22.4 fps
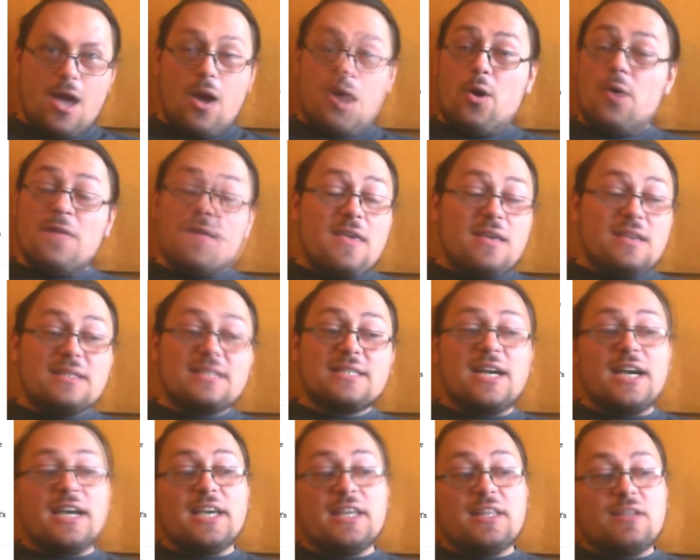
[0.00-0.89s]
Or this
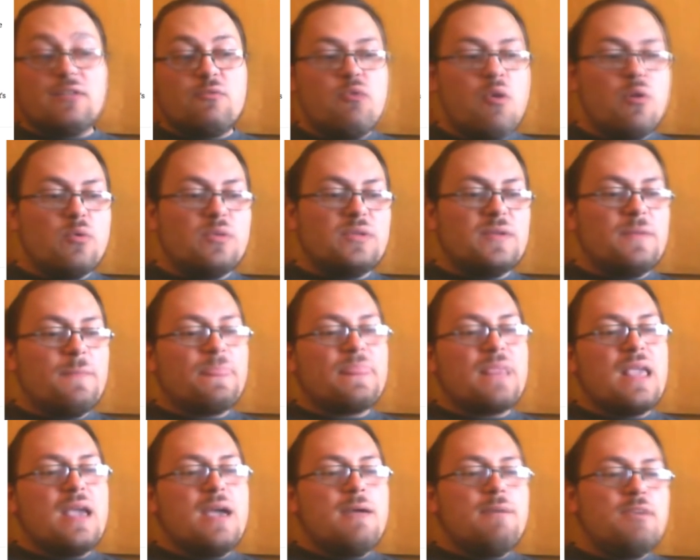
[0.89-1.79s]
kind, quote,
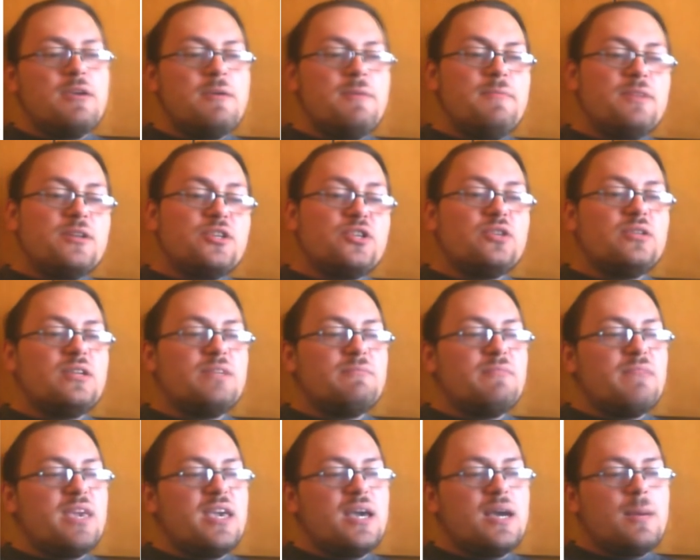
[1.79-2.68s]
people shouldn't
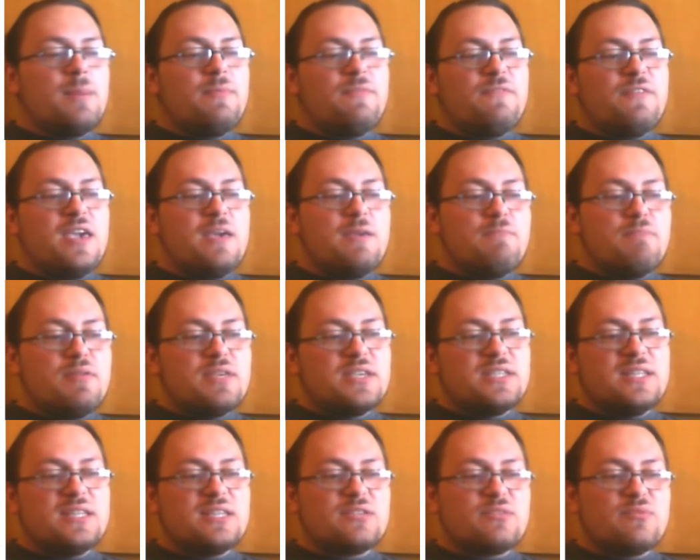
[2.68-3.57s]
make up fake
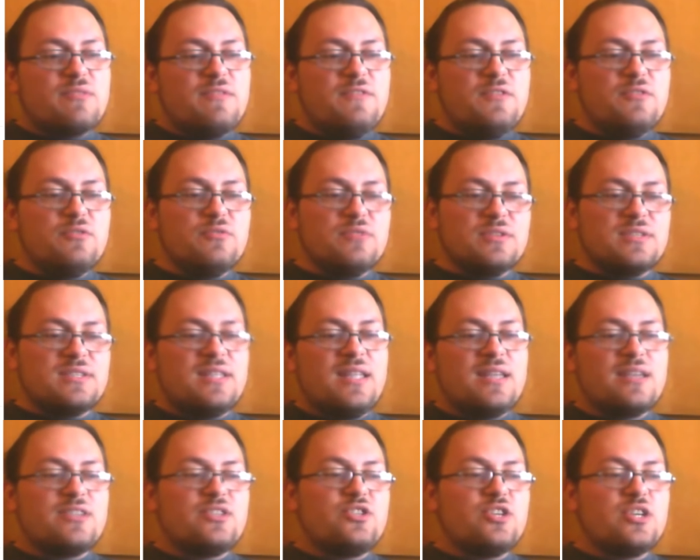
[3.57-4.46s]
business reviews.
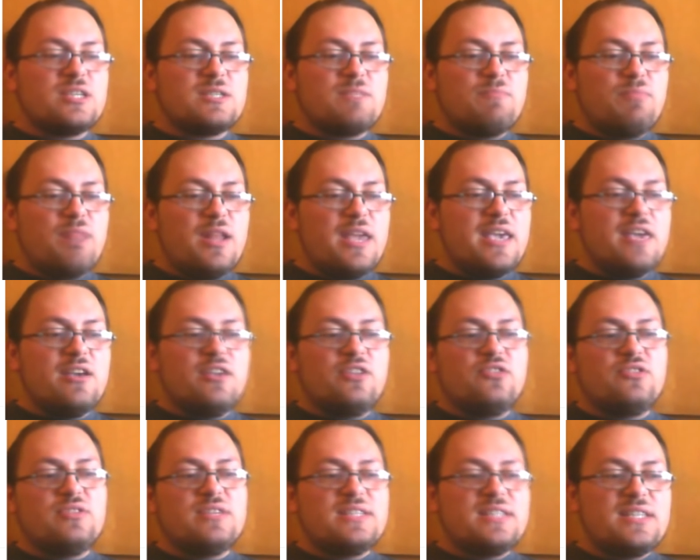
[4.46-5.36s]
That's just playing
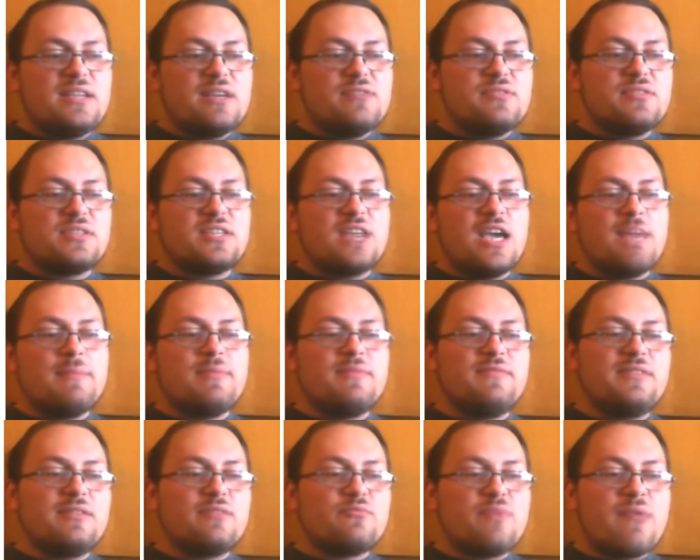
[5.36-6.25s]
to the stereotype
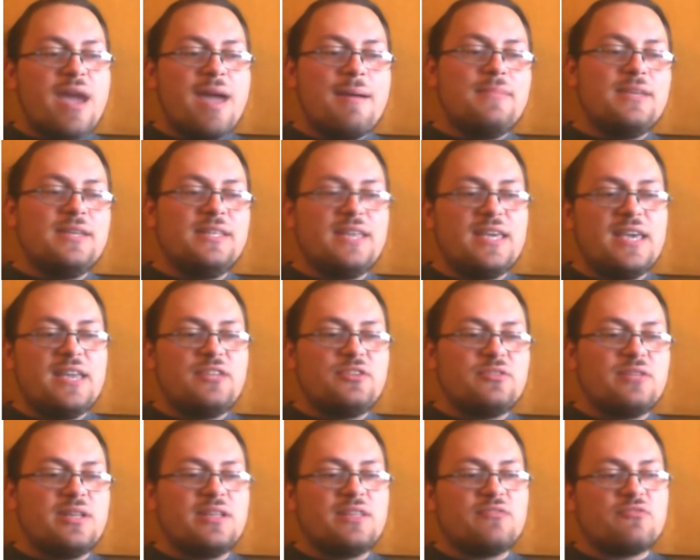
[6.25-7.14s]
of the rabid
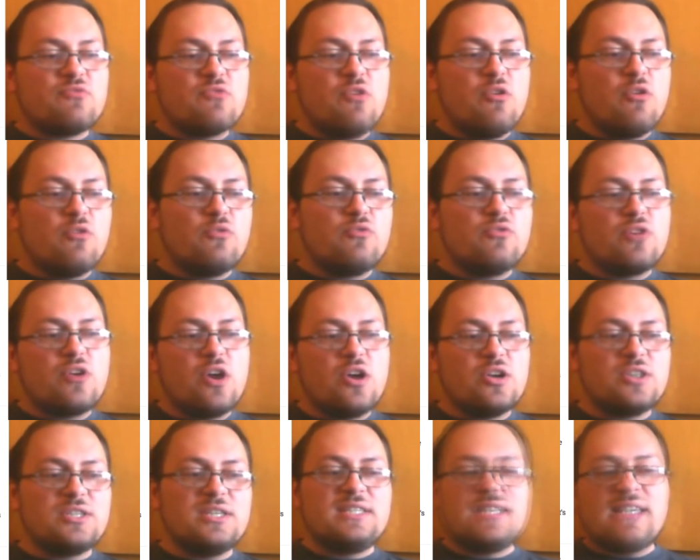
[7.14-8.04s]
internet troll who
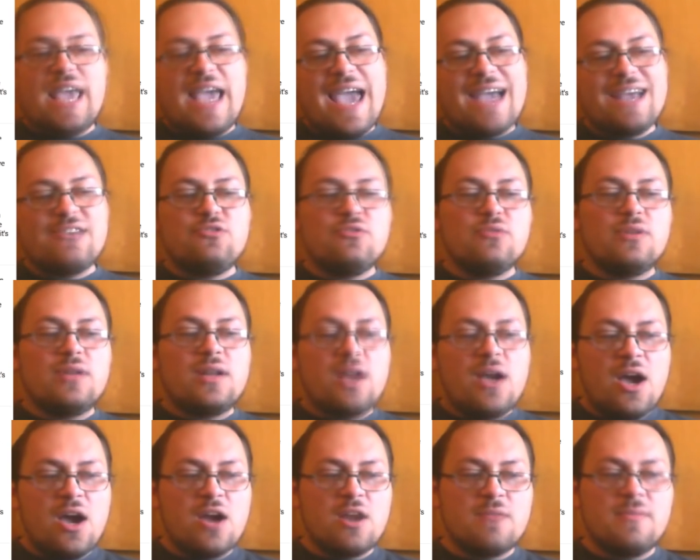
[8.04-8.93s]
causes actual
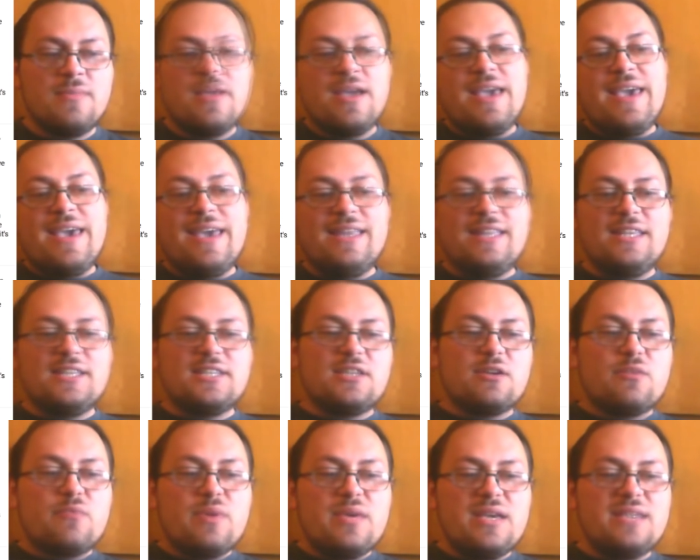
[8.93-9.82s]
harm and is
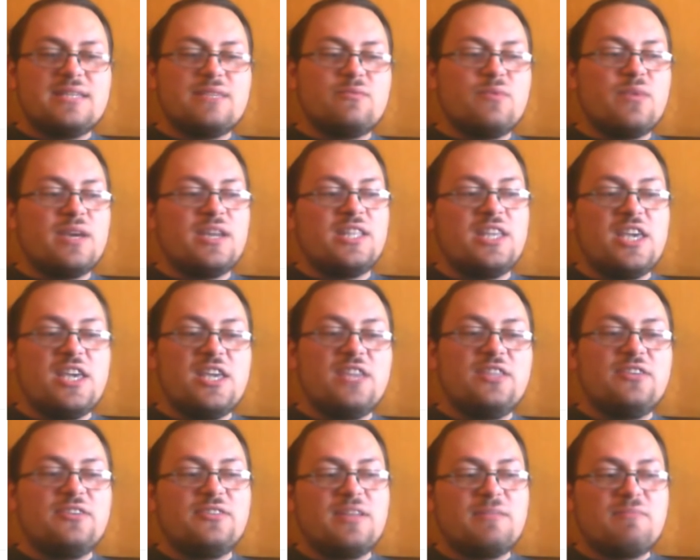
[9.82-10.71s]
the reason why the
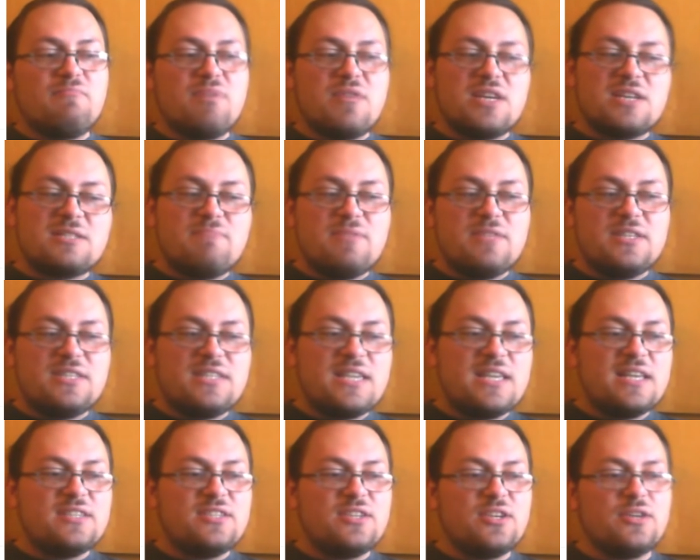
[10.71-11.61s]
internet must be
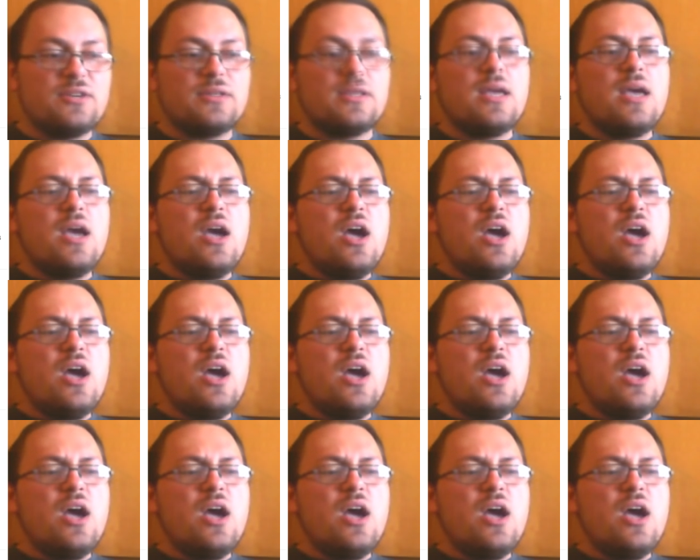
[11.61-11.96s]
censored.